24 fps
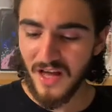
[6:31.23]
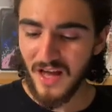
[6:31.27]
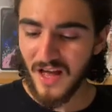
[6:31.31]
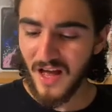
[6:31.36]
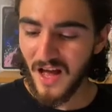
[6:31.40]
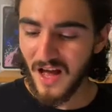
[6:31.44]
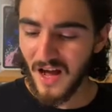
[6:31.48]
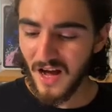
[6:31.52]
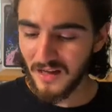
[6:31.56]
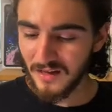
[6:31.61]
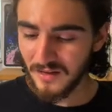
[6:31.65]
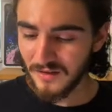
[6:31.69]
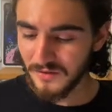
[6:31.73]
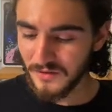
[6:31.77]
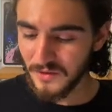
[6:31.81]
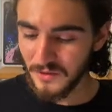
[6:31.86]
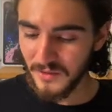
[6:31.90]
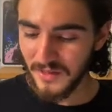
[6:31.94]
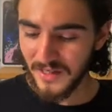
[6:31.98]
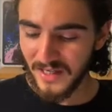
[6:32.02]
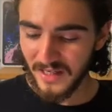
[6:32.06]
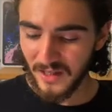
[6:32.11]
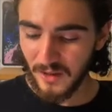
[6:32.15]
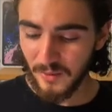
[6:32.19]
I love doing
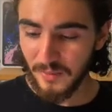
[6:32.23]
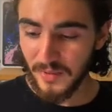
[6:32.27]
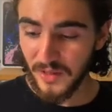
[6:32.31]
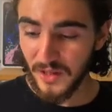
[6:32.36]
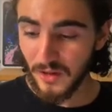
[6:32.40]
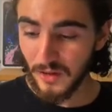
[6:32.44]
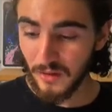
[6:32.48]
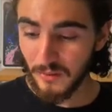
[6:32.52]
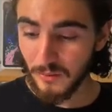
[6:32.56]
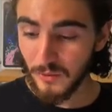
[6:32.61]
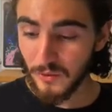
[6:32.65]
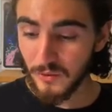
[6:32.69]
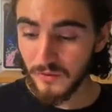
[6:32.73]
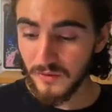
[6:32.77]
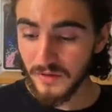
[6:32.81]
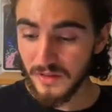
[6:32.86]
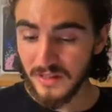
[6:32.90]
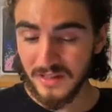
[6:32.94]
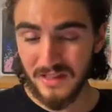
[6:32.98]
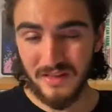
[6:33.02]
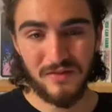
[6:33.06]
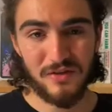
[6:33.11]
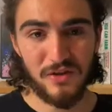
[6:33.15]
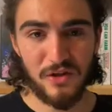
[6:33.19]
NLP on movies,
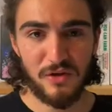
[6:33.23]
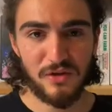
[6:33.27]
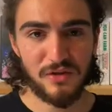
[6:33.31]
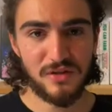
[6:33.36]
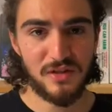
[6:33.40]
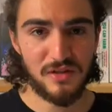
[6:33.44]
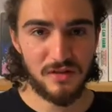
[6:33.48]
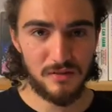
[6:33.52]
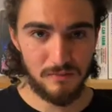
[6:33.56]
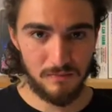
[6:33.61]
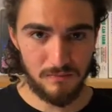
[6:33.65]
even though it's